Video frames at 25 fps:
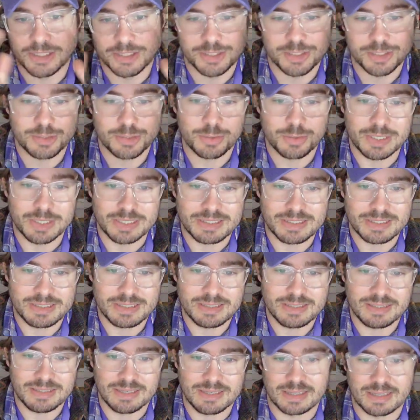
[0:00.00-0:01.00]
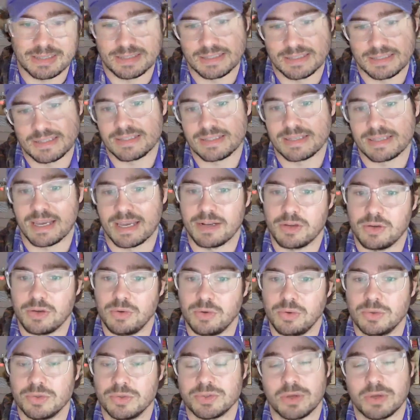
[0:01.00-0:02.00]
here's the twist. I think this is kind of
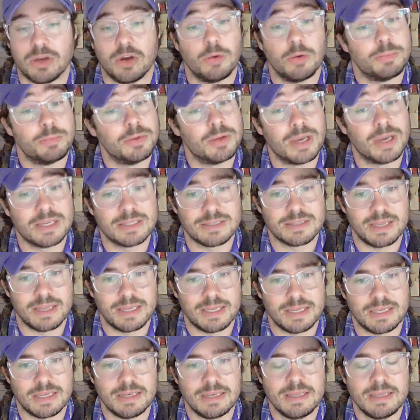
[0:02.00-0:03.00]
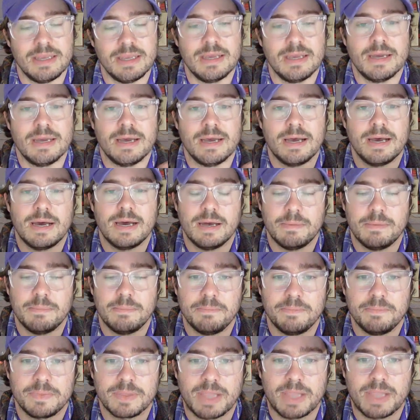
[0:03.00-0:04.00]
cool, so I hope you guys like it.
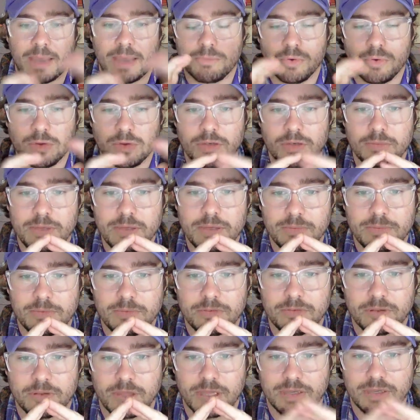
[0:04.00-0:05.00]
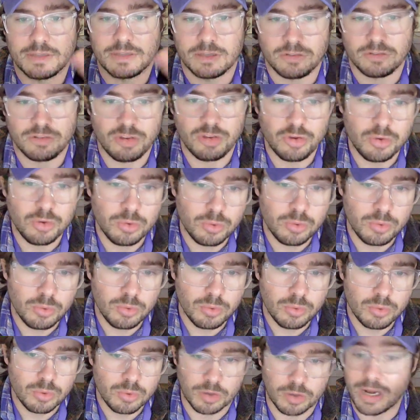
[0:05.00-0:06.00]
I'm going to be selecting
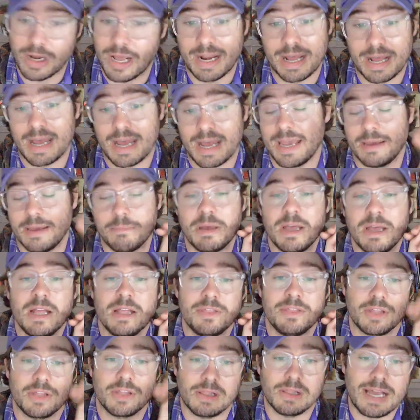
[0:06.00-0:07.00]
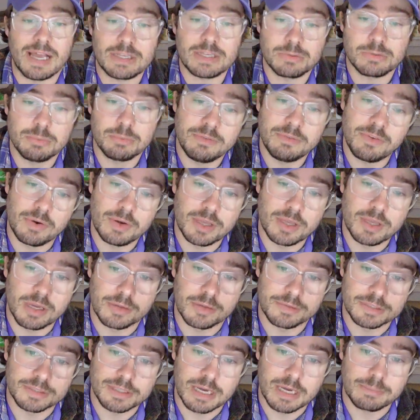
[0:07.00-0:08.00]
the class will be
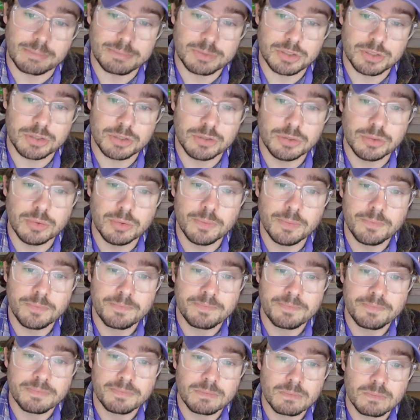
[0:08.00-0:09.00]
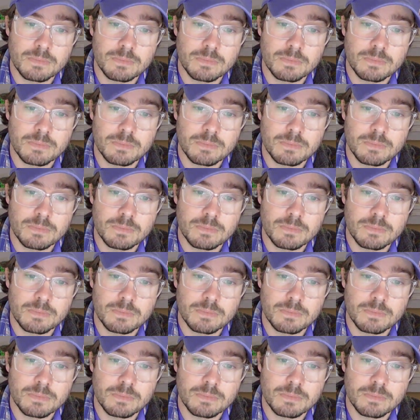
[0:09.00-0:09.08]
voting on the top 2